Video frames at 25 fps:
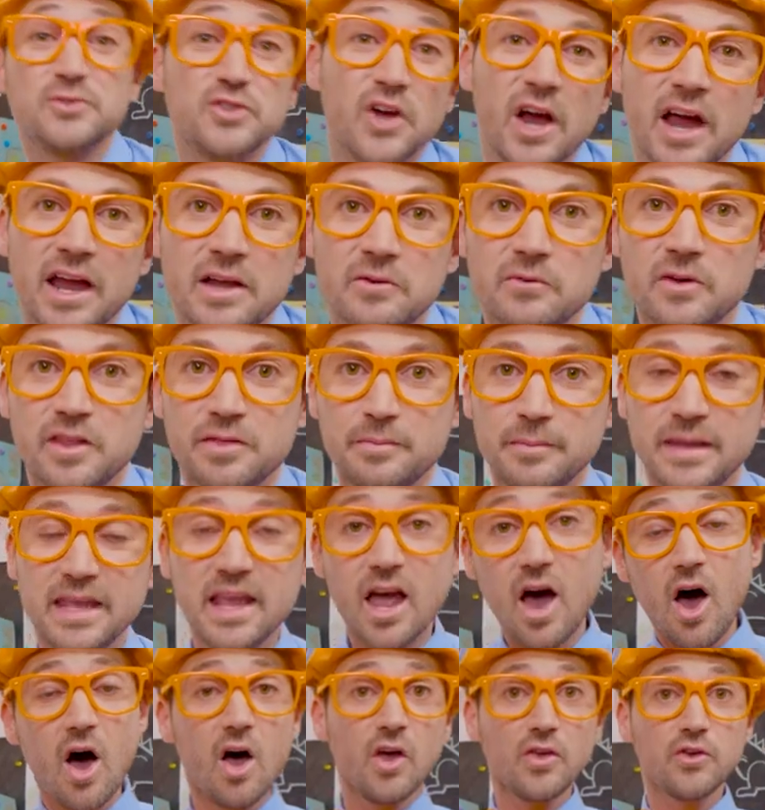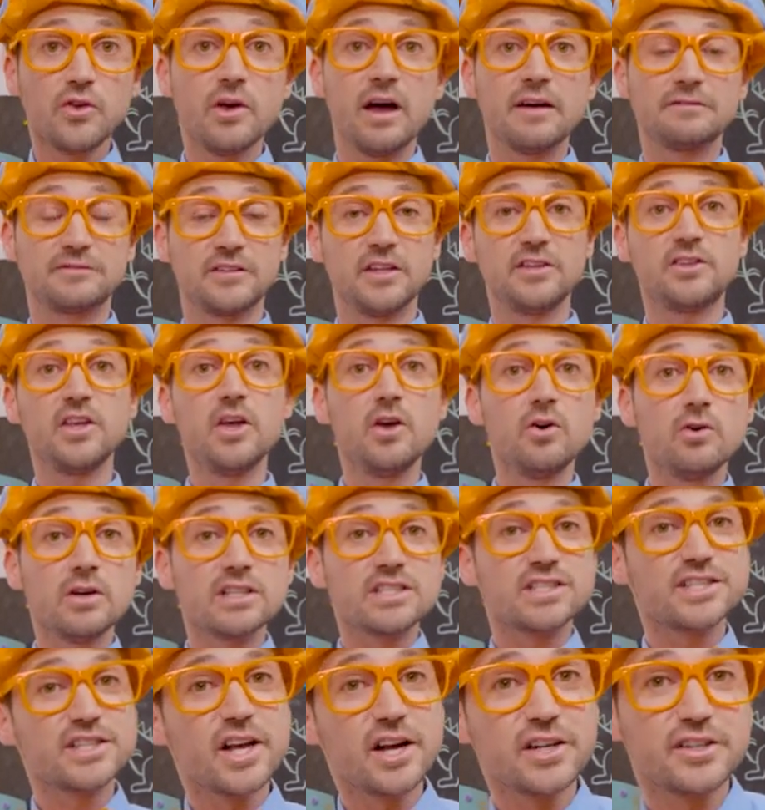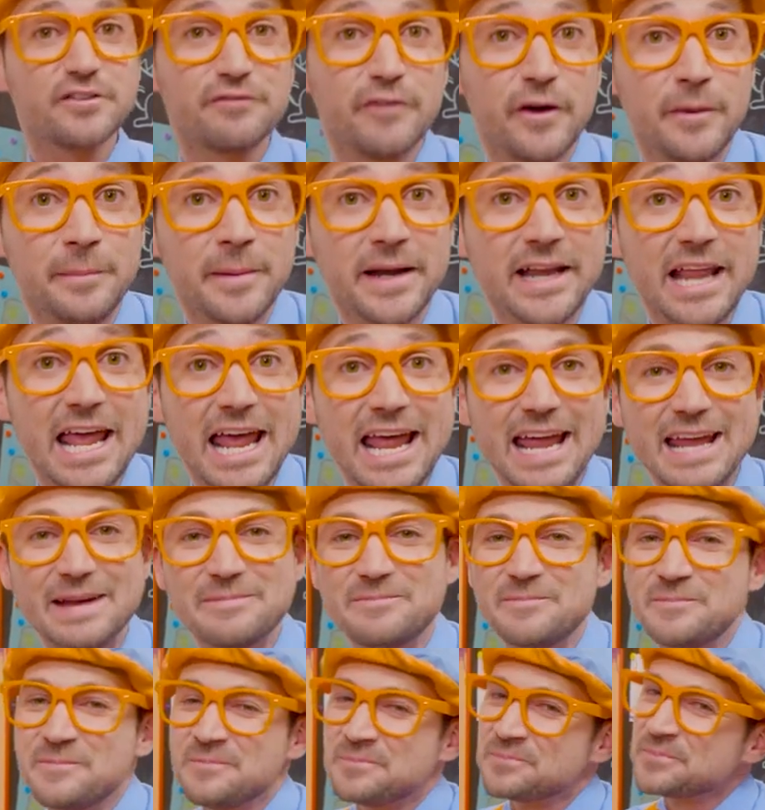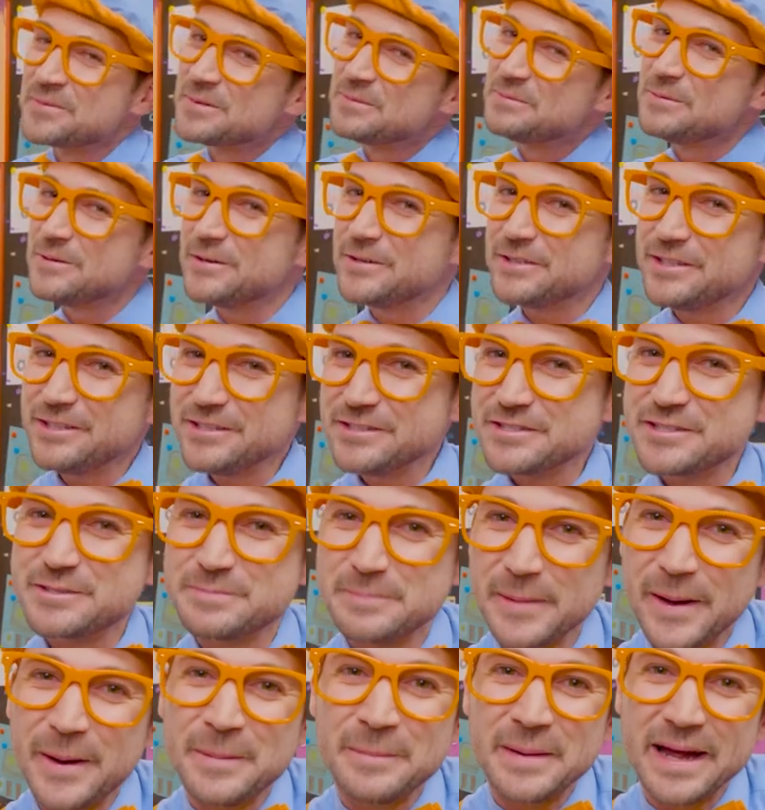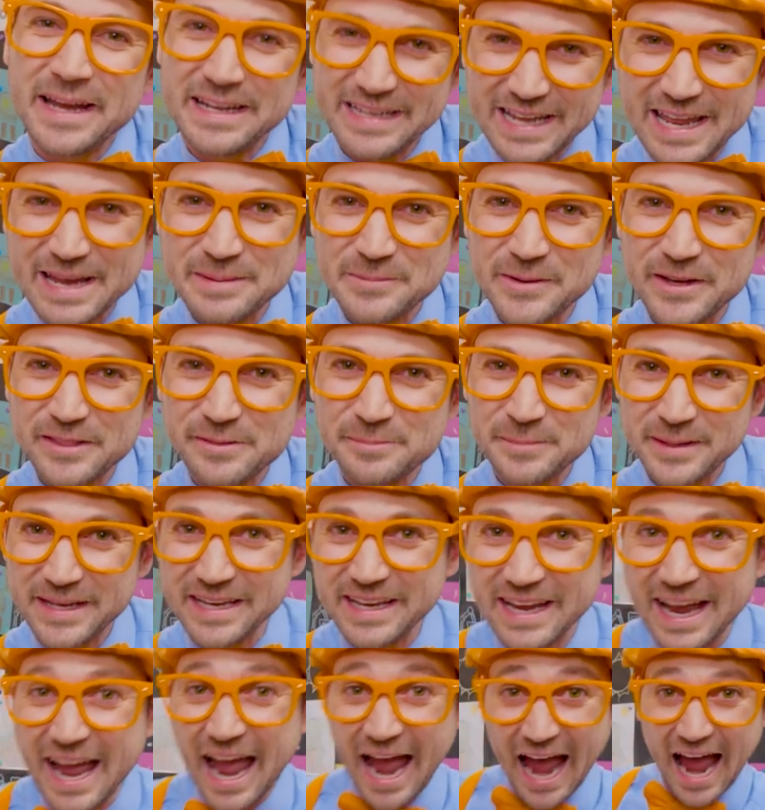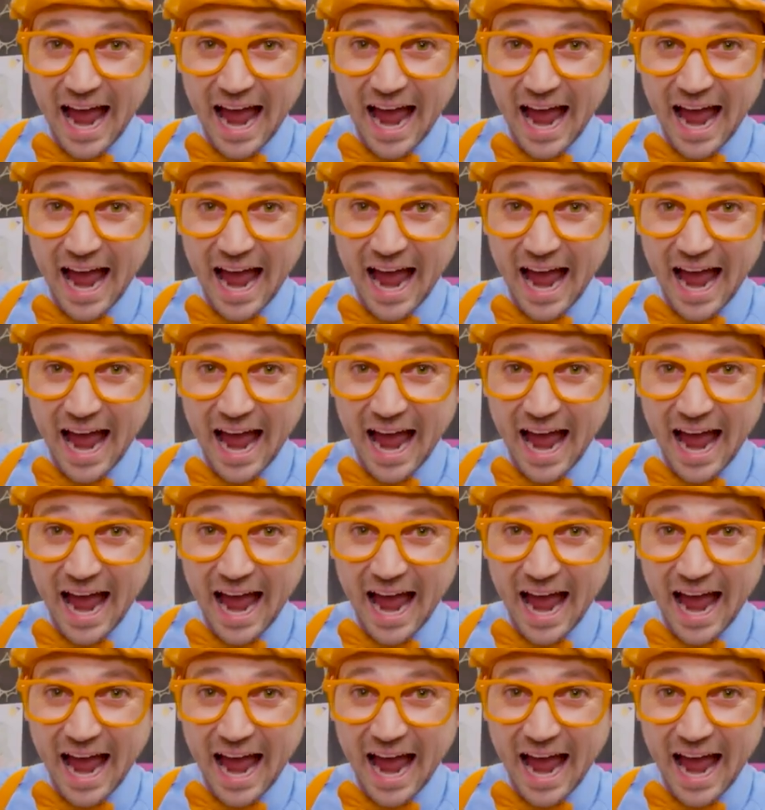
drawing with me, all you have to do is search for my name. Will you spell my name with me?